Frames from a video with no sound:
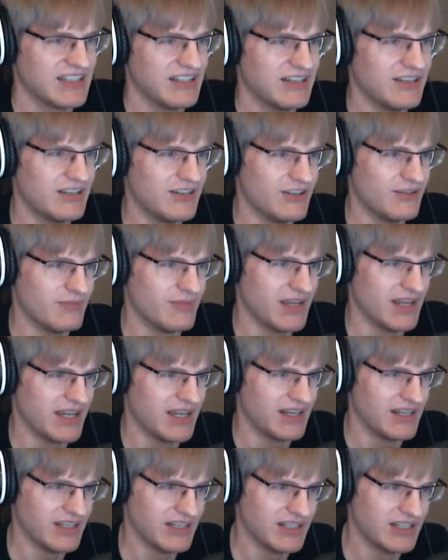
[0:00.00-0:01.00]
Oh
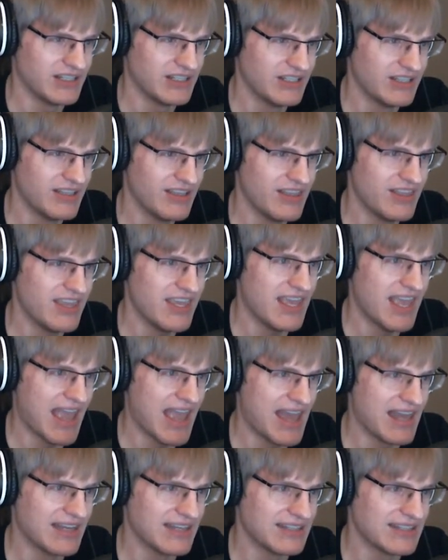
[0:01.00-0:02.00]
man, the
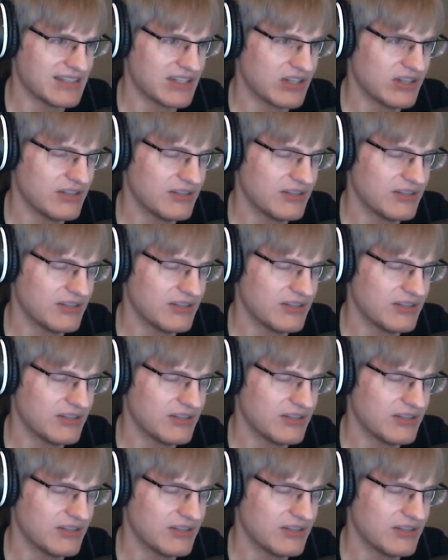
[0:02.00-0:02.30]
end.